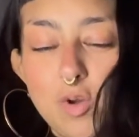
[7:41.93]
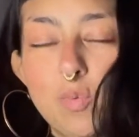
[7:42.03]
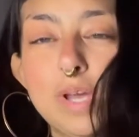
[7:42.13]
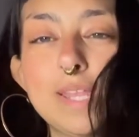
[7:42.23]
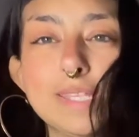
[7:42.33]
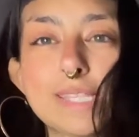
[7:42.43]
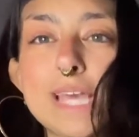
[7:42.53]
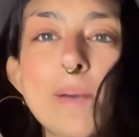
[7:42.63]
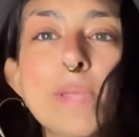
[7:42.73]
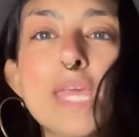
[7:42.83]
What is
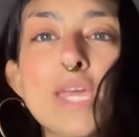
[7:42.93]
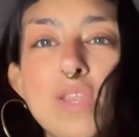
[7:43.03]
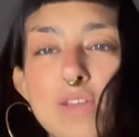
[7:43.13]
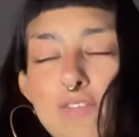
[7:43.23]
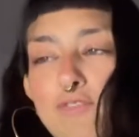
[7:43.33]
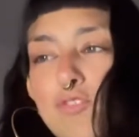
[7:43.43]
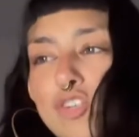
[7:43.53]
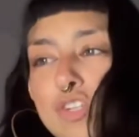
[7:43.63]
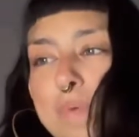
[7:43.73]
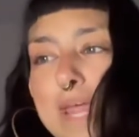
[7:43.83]
coming in for
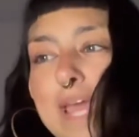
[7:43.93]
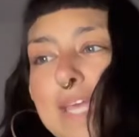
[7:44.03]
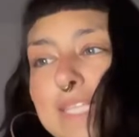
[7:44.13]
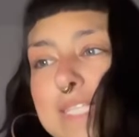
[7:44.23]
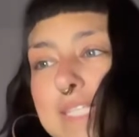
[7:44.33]
Geminis?